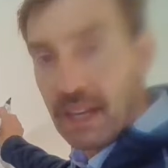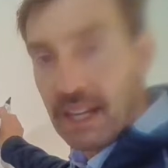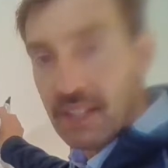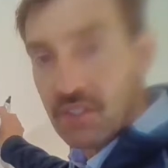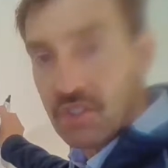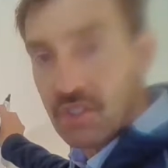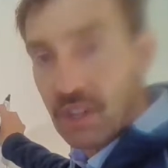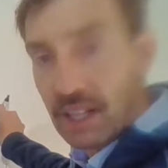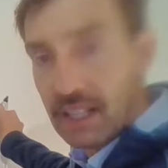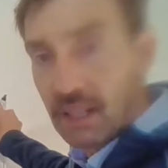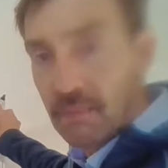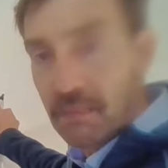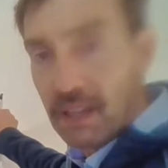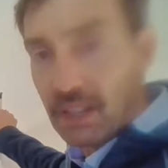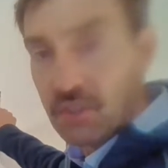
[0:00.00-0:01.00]
that so I
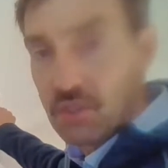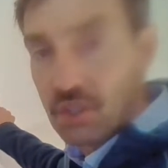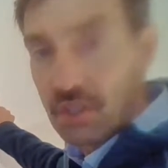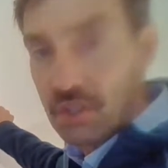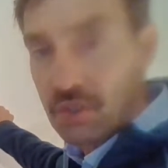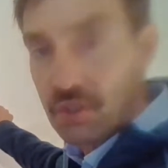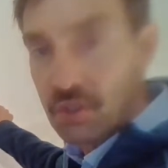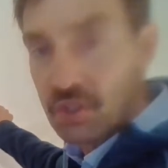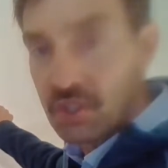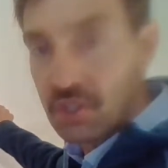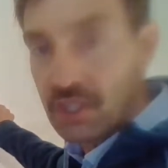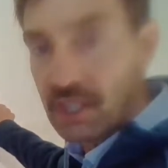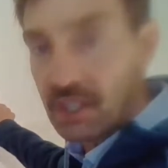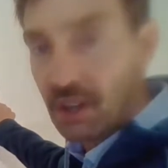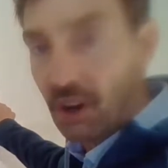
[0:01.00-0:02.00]
can make sure you
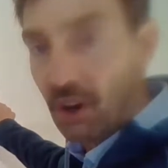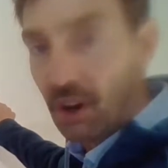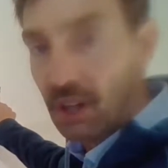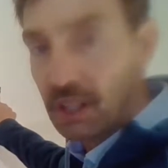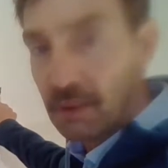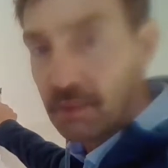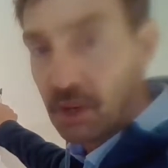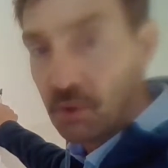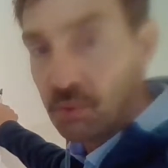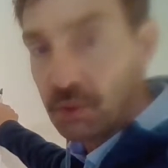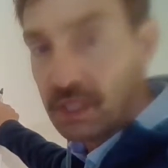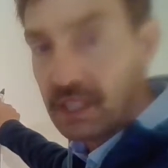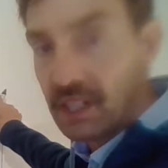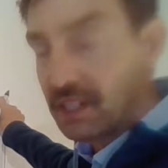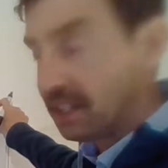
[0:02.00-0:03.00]
see it all. I'm going to
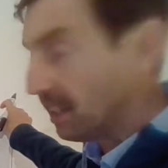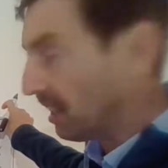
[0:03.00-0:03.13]
read it